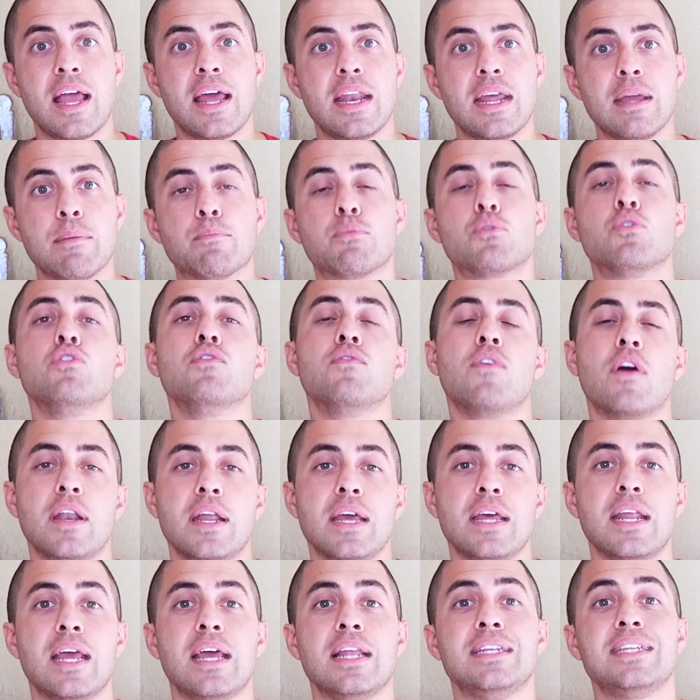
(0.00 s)
and improve on
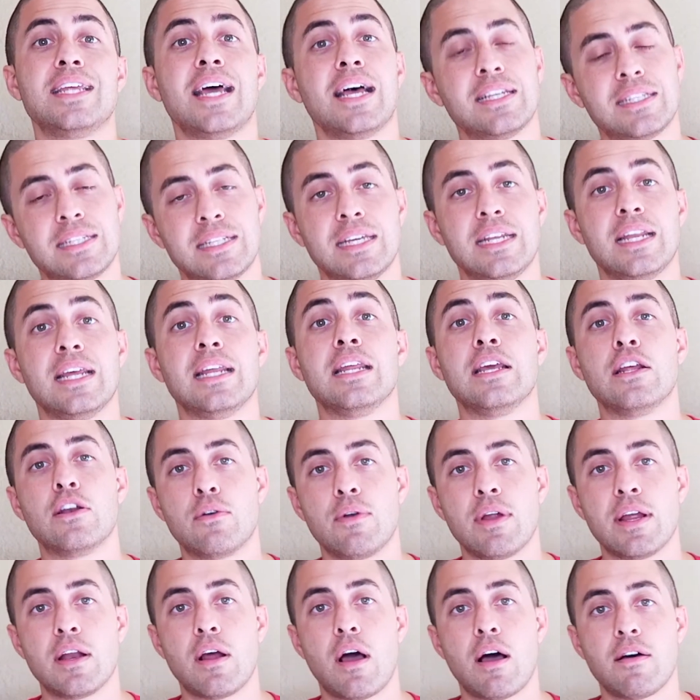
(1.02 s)
it and test it and
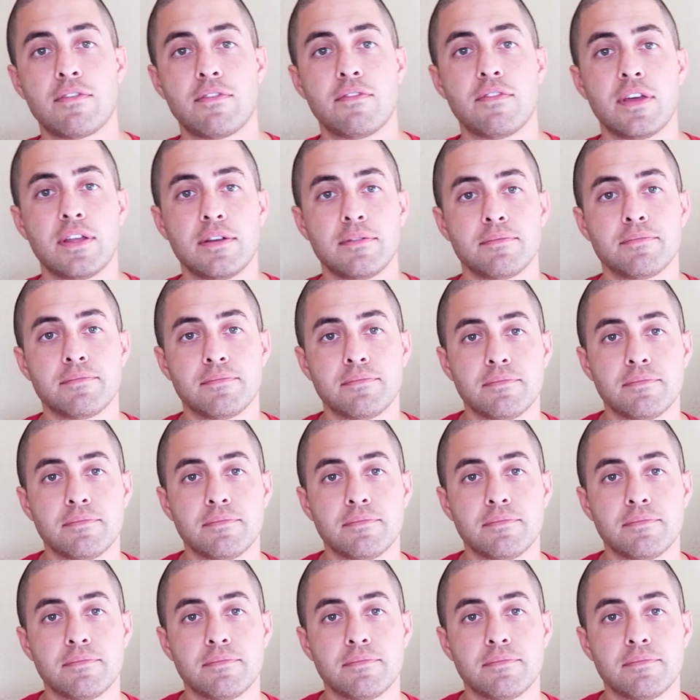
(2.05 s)
iterate off of it.